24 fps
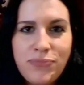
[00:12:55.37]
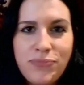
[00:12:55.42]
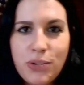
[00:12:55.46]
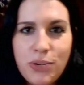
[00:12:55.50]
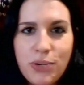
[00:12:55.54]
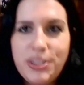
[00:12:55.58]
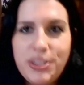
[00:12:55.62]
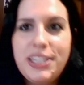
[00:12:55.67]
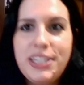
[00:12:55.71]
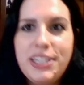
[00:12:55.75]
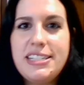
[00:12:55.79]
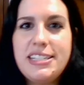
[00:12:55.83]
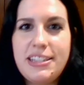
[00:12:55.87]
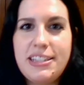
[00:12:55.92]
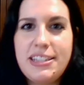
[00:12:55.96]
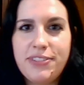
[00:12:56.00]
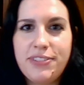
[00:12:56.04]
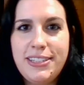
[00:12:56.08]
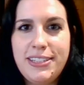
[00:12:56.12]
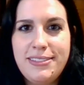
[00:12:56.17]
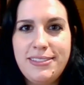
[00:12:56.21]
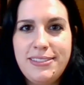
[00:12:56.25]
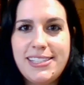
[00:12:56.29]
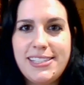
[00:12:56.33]
really
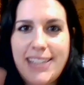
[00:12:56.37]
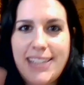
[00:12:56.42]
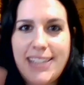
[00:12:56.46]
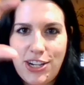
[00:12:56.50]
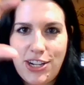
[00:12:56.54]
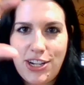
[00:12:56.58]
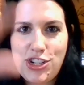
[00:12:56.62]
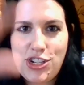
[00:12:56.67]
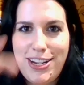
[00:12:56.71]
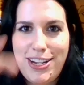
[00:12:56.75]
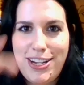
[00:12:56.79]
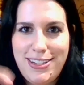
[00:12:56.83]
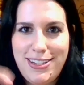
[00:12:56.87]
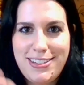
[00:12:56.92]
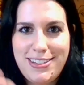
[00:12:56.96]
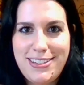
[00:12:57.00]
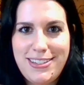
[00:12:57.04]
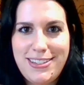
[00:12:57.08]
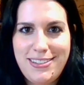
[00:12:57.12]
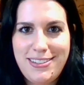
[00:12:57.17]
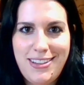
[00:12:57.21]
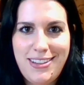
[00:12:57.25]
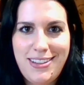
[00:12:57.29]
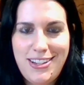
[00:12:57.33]
different
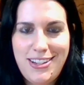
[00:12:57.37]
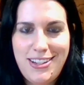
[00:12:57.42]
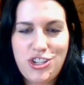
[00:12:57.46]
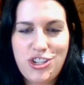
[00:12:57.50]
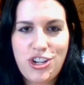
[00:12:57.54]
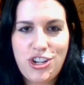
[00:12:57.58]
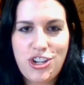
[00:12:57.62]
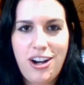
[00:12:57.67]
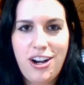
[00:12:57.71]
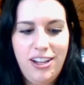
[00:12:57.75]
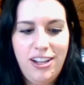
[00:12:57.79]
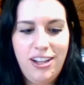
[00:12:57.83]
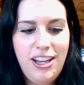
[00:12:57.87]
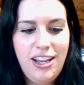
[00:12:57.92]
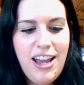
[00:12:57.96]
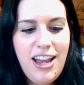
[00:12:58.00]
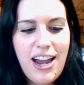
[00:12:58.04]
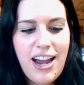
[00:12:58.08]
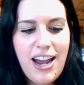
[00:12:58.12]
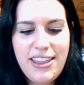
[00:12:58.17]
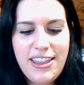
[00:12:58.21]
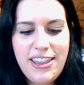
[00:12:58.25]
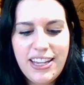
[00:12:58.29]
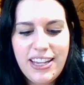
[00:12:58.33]
sections to this shawl.
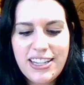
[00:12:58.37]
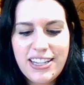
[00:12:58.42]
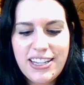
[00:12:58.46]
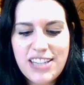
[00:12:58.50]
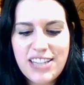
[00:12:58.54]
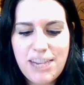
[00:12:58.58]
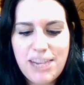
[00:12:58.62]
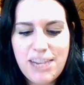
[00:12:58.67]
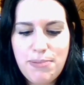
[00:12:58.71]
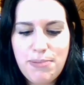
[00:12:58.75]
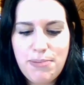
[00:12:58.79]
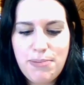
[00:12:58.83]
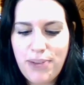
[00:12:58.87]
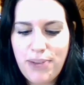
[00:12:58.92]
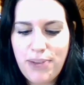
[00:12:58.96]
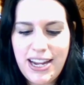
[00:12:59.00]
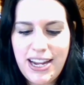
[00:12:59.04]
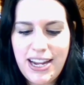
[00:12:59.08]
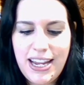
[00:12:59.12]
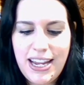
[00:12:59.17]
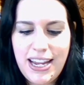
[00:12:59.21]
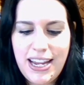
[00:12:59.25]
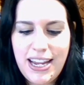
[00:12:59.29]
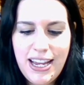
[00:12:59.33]
I think it's going to be
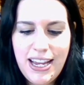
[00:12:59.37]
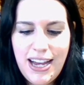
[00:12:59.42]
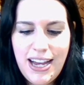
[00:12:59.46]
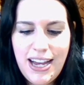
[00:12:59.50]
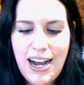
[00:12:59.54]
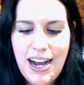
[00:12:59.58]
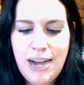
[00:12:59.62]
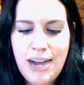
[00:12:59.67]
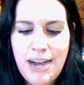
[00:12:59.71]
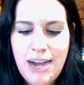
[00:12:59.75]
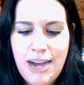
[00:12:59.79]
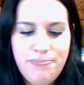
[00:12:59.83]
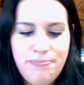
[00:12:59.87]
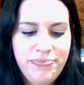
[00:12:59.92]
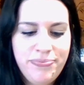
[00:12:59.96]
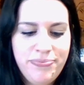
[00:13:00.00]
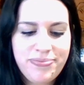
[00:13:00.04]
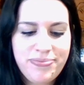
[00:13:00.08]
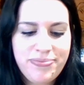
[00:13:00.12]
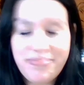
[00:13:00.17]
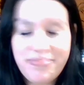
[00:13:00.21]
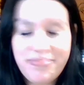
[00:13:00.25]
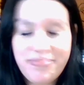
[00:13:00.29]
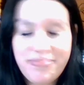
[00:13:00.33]
pretty,
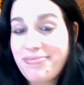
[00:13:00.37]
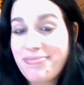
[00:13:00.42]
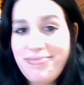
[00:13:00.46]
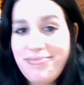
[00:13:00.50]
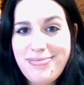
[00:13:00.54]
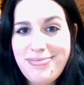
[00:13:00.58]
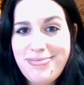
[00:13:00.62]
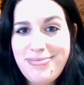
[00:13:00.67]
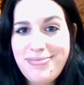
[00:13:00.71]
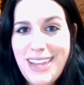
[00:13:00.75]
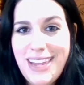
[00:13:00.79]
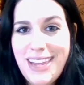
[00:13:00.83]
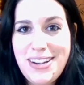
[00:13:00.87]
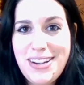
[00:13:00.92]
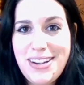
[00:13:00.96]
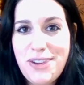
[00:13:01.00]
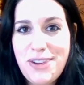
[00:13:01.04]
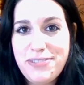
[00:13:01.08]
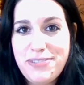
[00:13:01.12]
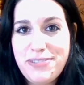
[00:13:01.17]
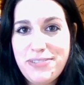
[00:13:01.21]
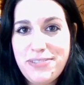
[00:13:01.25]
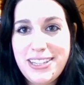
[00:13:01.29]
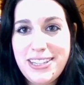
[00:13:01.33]
and
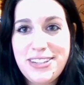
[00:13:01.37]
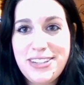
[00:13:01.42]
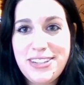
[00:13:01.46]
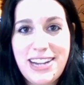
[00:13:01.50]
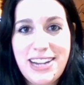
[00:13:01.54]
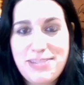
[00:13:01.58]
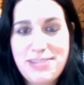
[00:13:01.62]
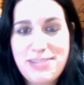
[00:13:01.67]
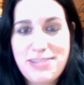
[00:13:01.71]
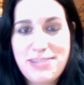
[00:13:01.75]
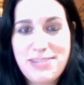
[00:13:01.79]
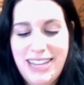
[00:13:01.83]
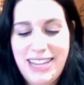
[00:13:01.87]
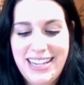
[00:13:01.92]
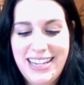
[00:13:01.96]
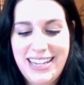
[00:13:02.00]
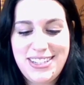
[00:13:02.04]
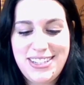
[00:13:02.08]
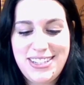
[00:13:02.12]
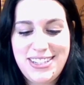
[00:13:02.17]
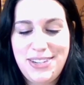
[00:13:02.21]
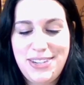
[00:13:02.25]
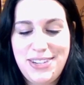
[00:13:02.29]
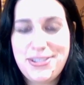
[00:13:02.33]
hopefully you guys would like it
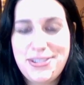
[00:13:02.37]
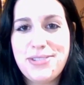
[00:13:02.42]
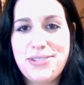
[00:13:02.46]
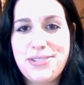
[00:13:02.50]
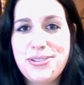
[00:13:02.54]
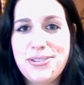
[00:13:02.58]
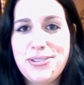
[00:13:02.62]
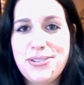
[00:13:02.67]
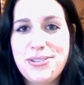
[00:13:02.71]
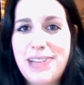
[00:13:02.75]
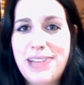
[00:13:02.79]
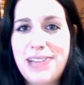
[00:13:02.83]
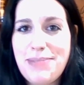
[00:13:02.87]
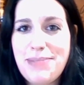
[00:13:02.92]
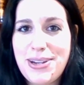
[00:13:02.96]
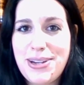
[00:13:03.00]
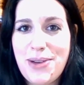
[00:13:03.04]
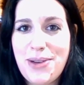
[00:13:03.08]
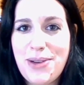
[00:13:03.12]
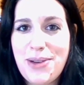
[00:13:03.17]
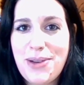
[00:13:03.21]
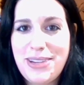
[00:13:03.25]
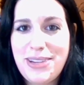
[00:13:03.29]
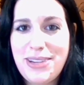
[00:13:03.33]
too. So do let me
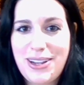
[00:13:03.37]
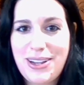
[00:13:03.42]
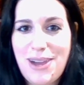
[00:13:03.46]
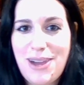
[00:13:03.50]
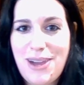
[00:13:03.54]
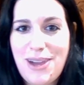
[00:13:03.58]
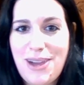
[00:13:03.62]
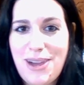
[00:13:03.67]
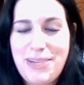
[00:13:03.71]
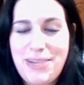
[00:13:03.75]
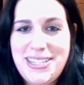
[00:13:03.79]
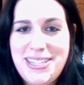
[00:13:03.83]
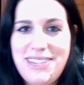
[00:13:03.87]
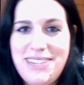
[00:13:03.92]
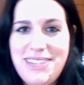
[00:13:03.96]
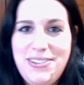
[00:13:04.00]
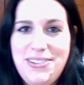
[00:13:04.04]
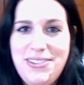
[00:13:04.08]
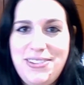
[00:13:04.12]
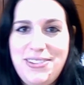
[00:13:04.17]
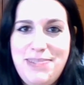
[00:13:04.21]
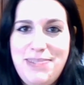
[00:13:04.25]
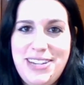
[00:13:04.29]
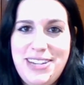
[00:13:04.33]
know in the comments if
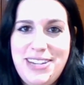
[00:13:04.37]
you'd be